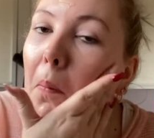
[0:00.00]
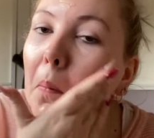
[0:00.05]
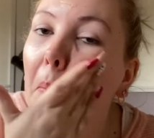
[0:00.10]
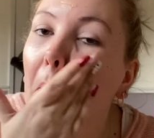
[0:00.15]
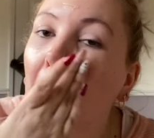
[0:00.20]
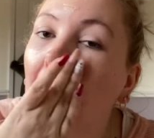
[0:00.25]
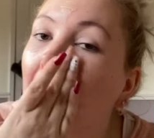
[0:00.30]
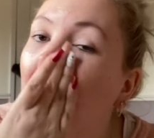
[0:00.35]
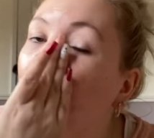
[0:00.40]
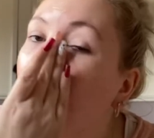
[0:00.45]

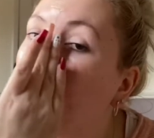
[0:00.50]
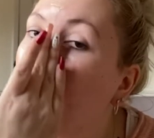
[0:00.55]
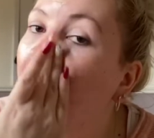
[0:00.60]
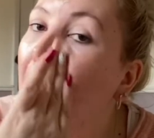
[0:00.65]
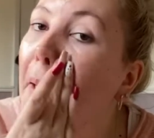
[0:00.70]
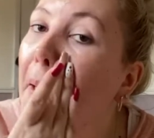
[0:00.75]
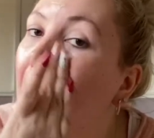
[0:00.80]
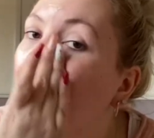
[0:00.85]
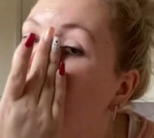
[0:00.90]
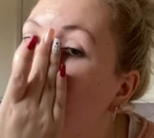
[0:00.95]
work that
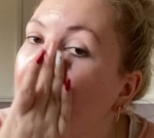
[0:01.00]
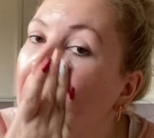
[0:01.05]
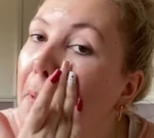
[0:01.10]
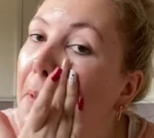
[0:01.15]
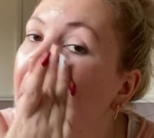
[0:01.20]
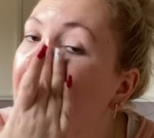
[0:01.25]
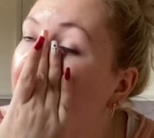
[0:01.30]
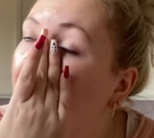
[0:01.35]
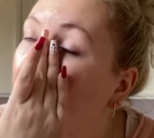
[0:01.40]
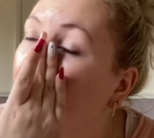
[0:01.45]
into the
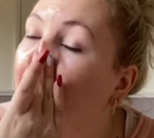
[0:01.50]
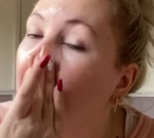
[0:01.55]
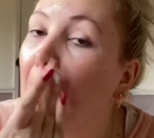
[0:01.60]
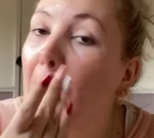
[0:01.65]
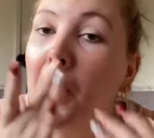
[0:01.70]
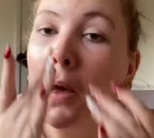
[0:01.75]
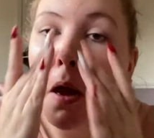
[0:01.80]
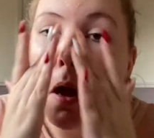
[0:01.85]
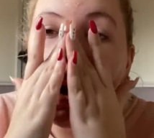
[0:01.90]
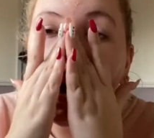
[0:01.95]
skin.
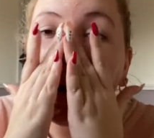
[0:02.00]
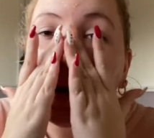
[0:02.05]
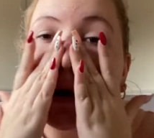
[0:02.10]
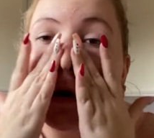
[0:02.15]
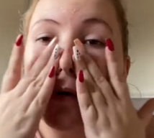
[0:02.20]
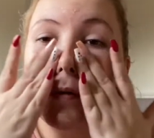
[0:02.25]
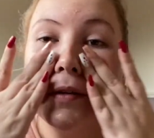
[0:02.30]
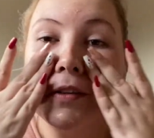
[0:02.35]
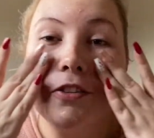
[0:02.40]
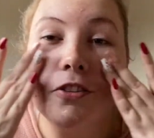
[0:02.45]
I
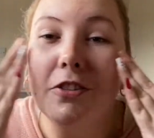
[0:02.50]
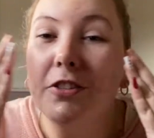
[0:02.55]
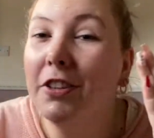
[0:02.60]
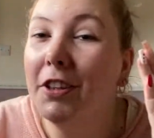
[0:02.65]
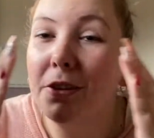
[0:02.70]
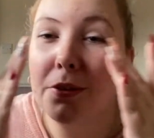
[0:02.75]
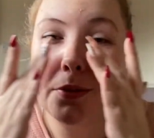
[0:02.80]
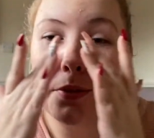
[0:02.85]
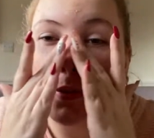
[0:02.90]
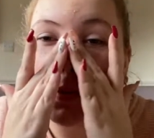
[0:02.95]
always just
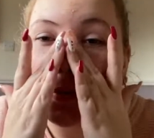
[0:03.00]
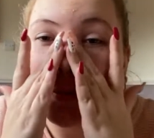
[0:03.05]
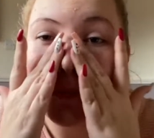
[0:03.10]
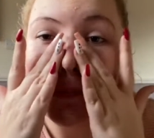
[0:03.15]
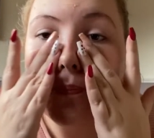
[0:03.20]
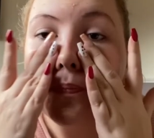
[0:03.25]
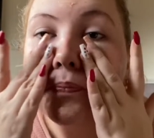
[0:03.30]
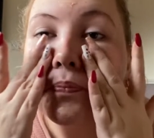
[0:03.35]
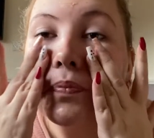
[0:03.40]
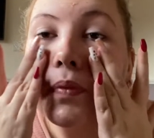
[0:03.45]
use
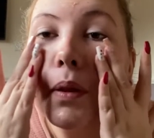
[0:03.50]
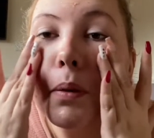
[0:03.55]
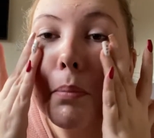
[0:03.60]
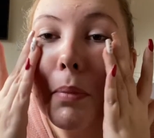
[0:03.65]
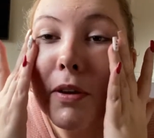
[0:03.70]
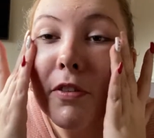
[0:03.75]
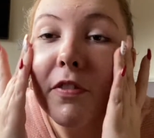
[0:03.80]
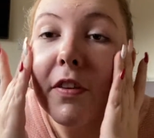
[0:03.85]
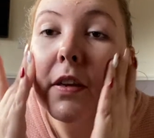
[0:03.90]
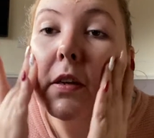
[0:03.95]

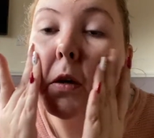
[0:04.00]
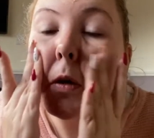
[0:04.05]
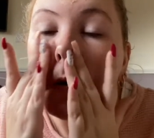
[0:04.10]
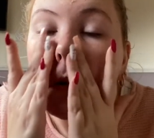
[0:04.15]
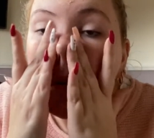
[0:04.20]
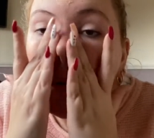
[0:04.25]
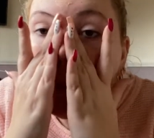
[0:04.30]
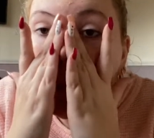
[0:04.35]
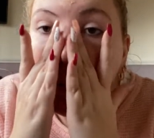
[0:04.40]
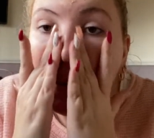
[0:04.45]
my
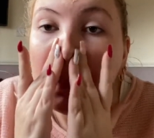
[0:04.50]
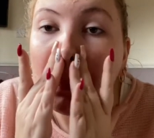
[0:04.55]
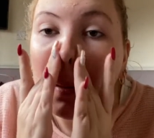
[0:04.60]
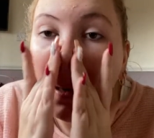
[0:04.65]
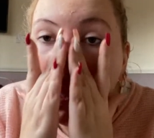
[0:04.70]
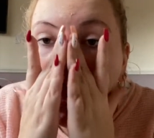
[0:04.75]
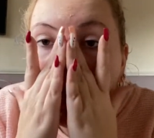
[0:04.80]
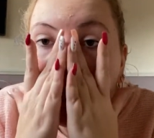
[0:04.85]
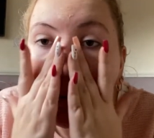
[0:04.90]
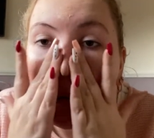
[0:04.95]
fingers when
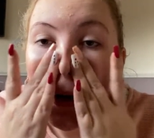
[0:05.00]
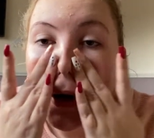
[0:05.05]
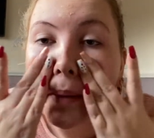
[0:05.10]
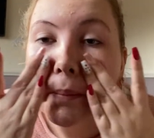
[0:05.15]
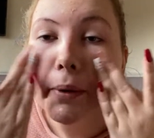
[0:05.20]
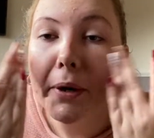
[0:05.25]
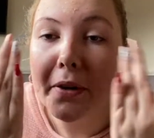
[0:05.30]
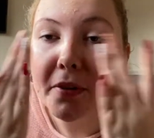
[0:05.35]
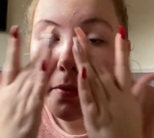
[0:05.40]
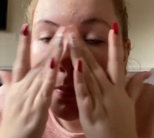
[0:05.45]
applying
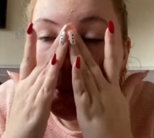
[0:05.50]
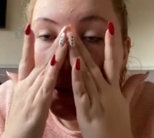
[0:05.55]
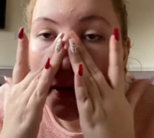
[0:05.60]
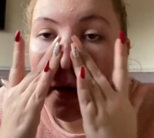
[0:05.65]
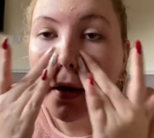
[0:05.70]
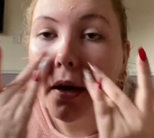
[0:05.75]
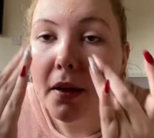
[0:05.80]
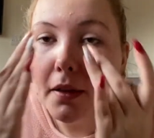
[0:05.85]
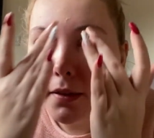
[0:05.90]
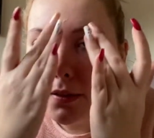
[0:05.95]
primers
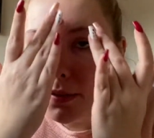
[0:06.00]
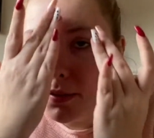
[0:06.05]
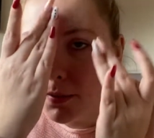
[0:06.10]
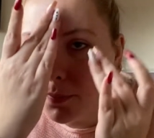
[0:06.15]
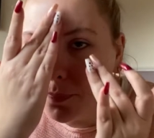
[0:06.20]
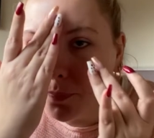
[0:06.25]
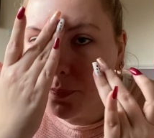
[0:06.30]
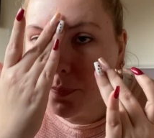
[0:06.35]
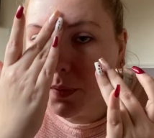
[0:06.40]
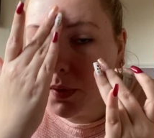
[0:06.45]
because
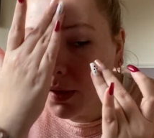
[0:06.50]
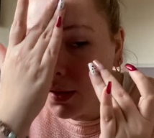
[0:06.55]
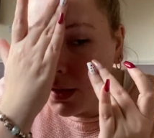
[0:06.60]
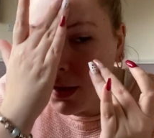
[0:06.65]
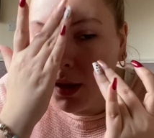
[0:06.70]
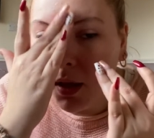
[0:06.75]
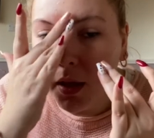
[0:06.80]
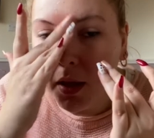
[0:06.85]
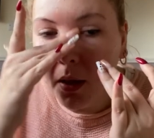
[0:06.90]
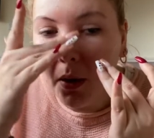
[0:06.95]

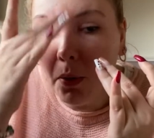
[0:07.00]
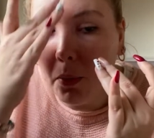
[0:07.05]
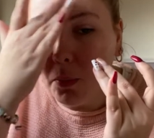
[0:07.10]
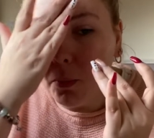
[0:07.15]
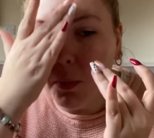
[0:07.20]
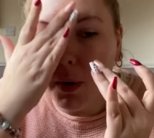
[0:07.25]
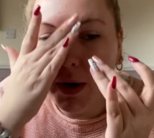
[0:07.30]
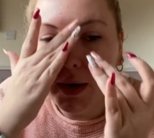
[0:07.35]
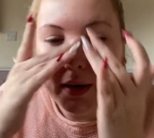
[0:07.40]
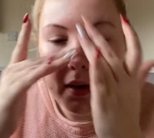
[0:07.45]

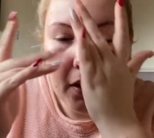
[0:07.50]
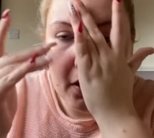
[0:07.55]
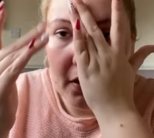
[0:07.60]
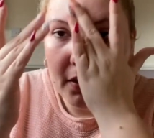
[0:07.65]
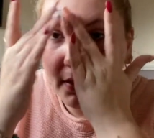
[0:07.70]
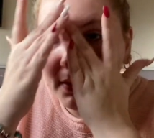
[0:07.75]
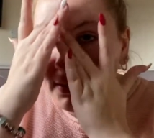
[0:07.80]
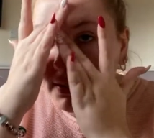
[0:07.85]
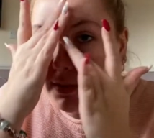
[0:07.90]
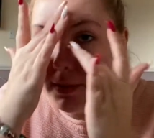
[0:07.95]
why
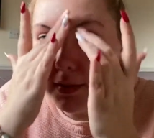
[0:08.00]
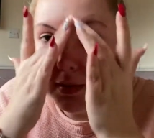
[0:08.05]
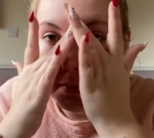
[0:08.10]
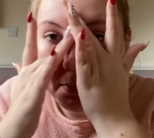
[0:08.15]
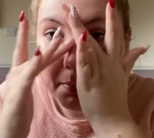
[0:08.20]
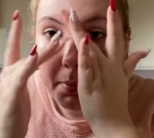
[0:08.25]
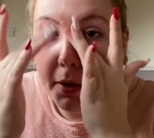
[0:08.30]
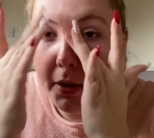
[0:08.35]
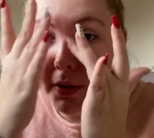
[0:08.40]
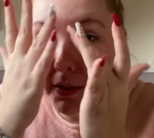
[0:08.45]
not?
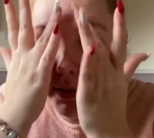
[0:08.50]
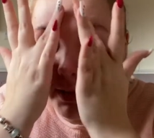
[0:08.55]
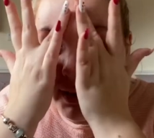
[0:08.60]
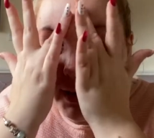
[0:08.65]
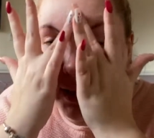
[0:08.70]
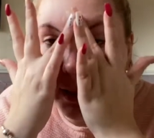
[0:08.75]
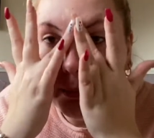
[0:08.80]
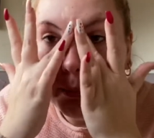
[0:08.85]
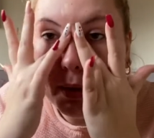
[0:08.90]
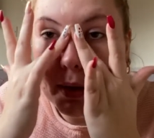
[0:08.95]

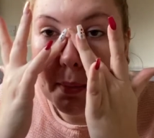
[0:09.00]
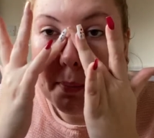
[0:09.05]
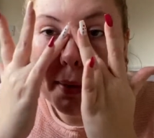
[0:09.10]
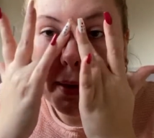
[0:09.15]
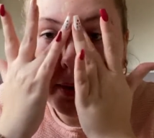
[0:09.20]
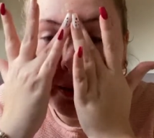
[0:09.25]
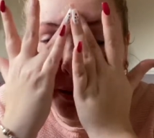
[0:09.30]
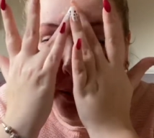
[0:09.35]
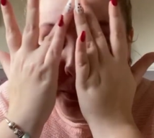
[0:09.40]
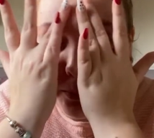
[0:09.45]
Personally, in my
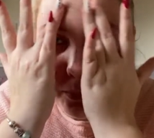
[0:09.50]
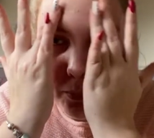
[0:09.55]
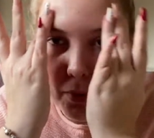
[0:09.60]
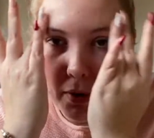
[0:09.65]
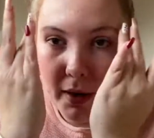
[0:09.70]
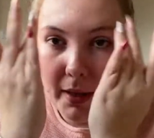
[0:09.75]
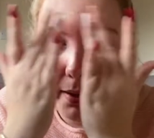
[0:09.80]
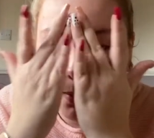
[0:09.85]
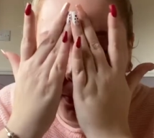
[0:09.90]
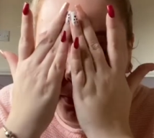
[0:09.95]
opinion,
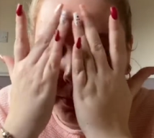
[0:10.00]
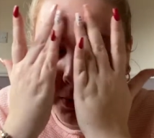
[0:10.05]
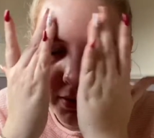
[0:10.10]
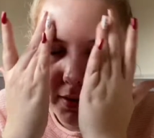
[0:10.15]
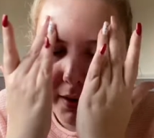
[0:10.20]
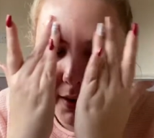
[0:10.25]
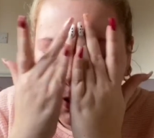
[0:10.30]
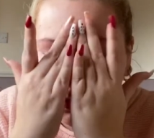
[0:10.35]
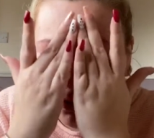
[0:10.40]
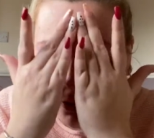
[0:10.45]
why would
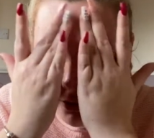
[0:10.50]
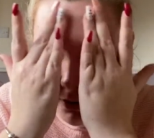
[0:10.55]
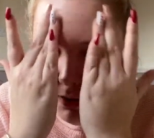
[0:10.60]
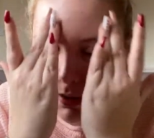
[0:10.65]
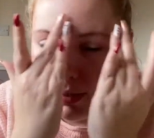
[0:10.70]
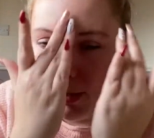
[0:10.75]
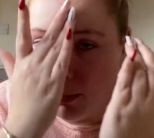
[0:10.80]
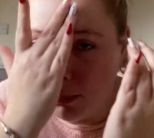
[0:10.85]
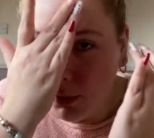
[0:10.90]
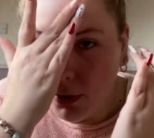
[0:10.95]
I
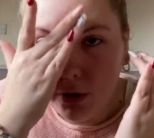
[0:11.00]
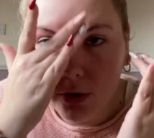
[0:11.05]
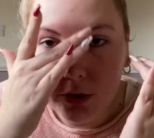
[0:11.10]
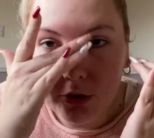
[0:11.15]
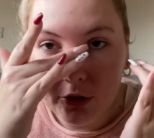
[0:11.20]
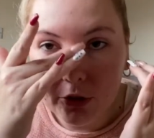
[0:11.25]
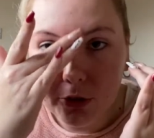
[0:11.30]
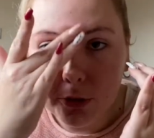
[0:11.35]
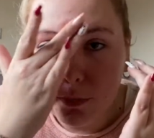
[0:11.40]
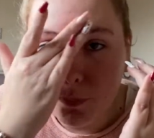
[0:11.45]
dirty a
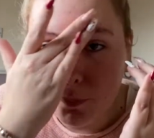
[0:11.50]
brush